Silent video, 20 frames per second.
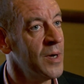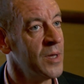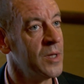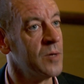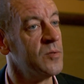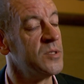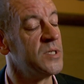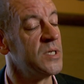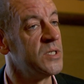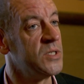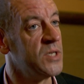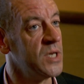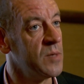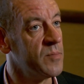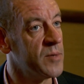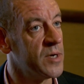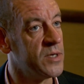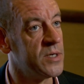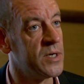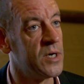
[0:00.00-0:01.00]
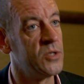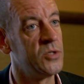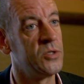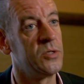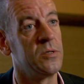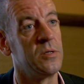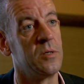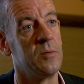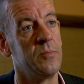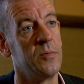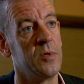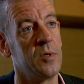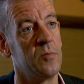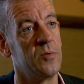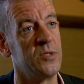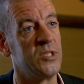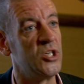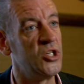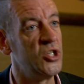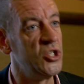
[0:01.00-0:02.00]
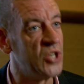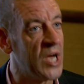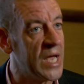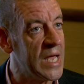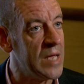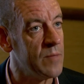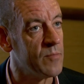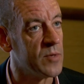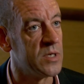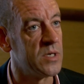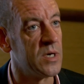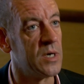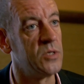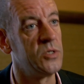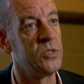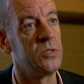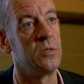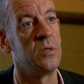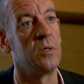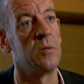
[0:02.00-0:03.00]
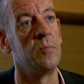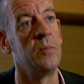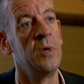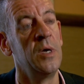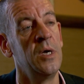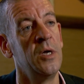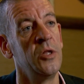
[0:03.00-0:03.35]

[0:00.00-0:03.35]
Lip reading: There was a stigma attached to them, there was a shame attached to them.